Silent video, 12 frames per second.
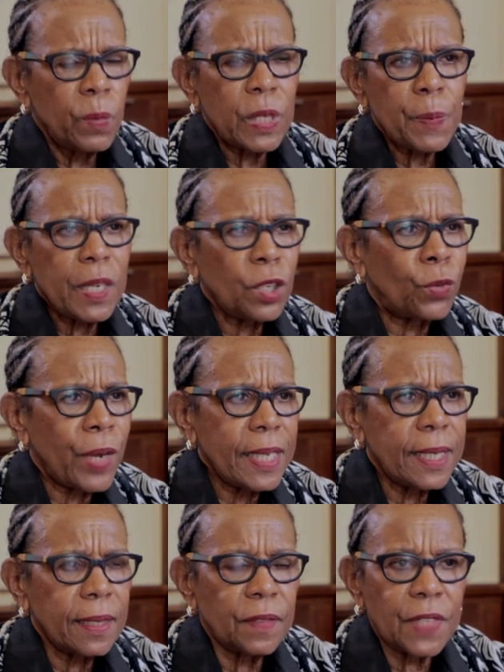We spend a
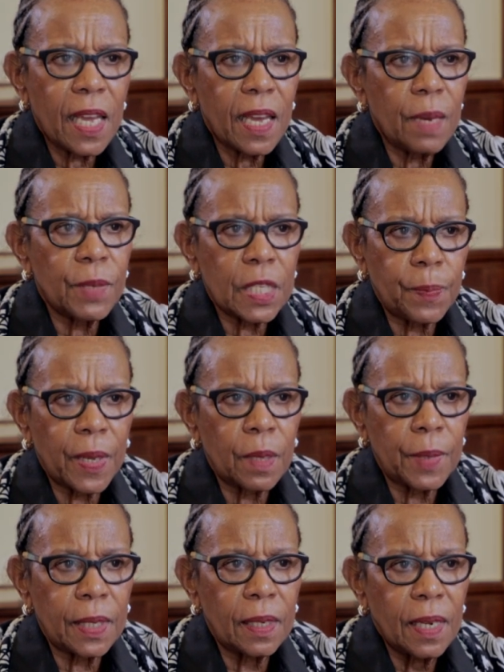great deal of time at
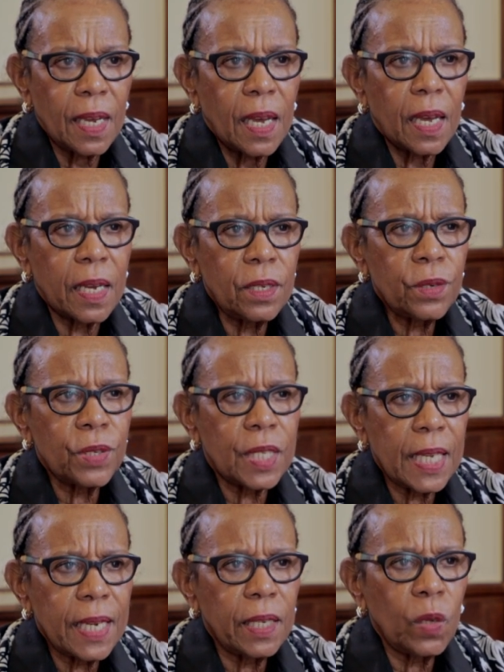Spelman
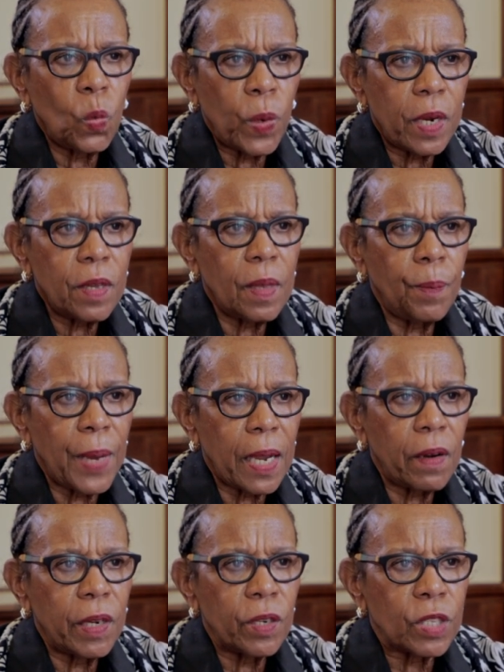understanding where the
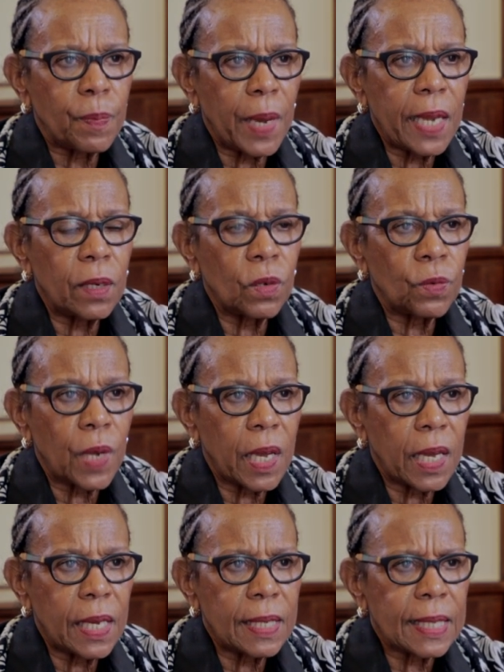barriers might
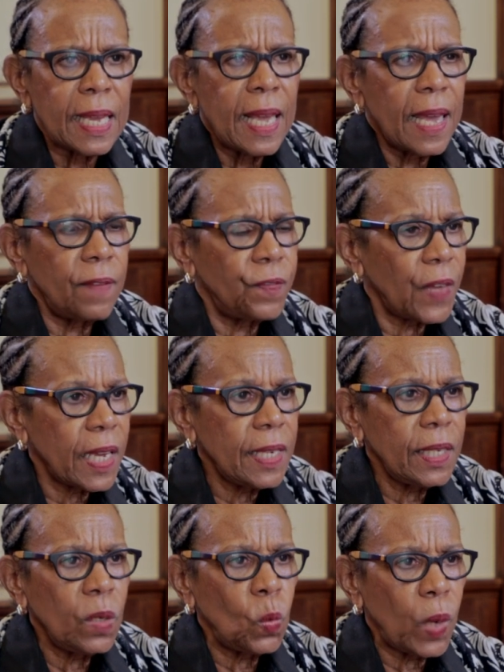arise, and
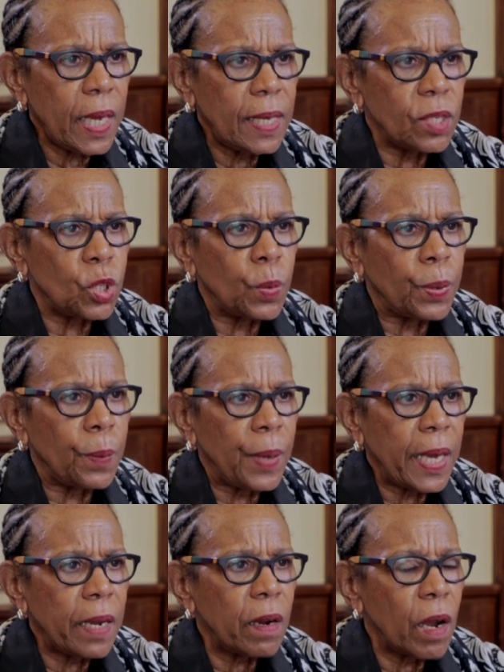finding ways to
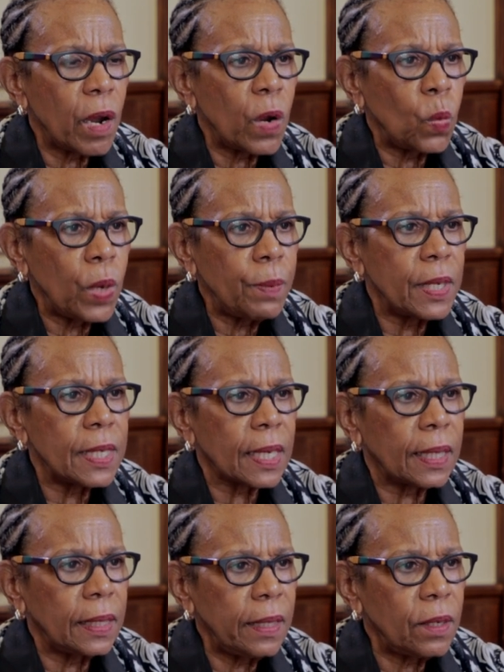prepare our women
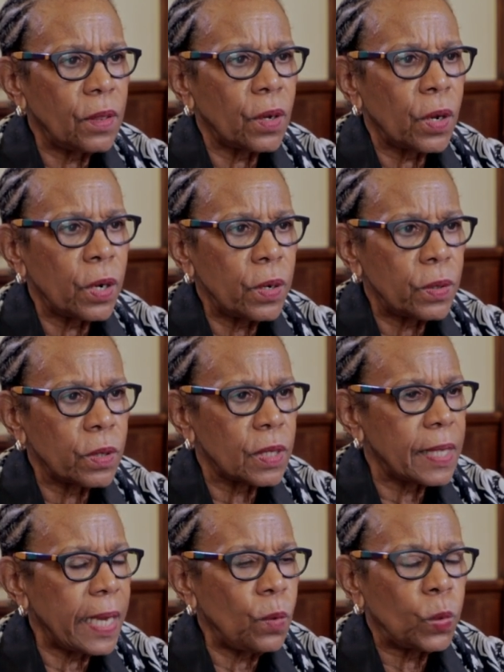to clear the
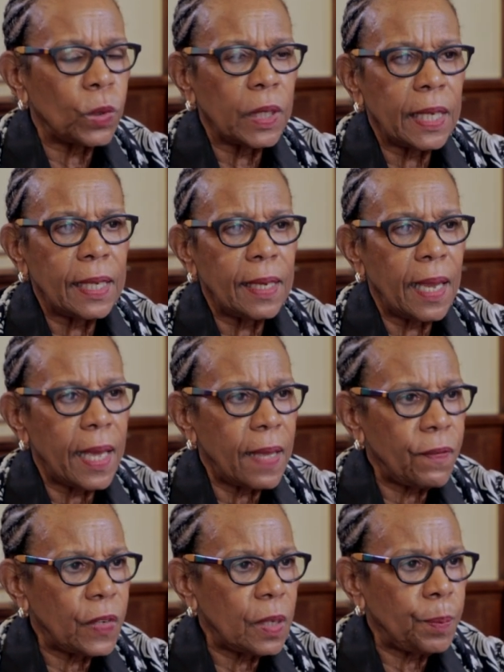hurdles they will
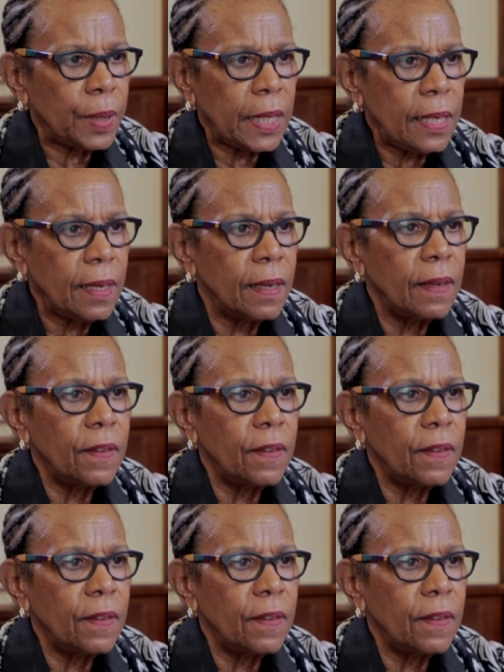inevitably